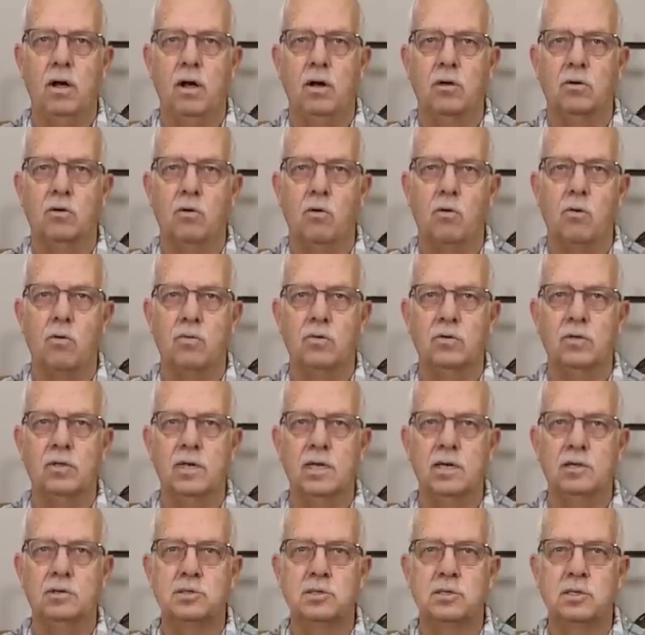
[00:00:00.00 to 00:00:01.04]
I'll go over
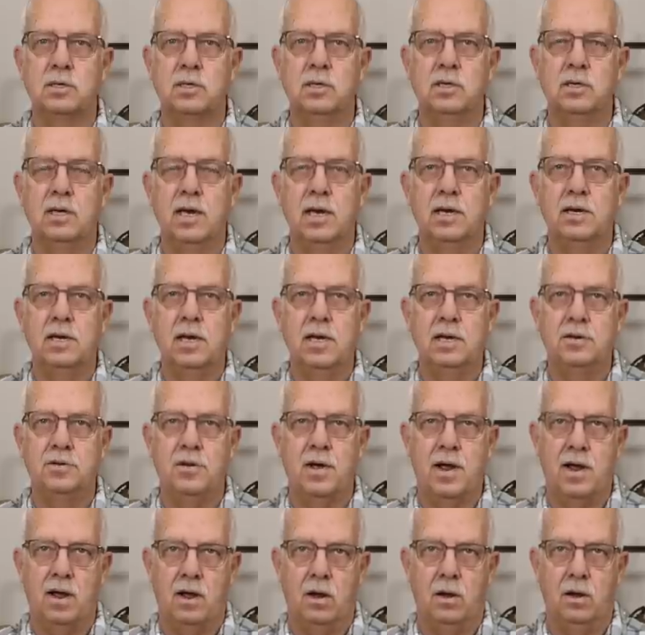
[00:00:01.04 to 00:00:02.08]
this in
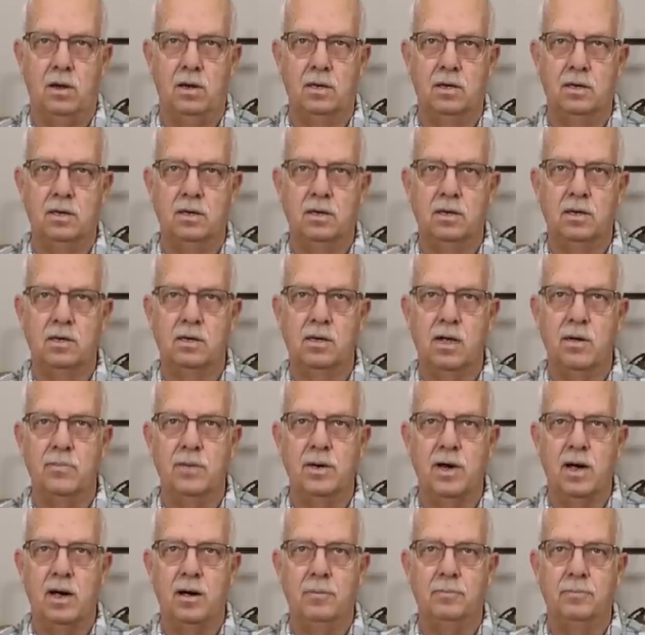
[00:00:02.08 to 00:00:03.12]
detail
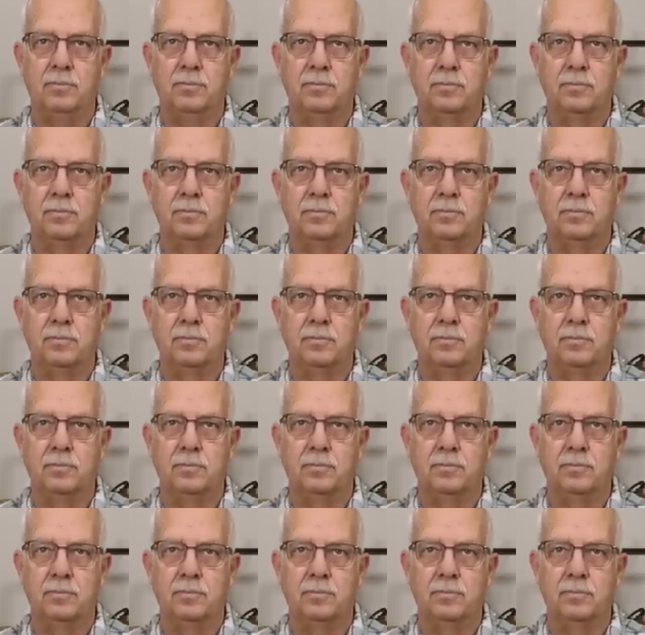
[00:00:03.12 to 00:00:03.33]
coming up.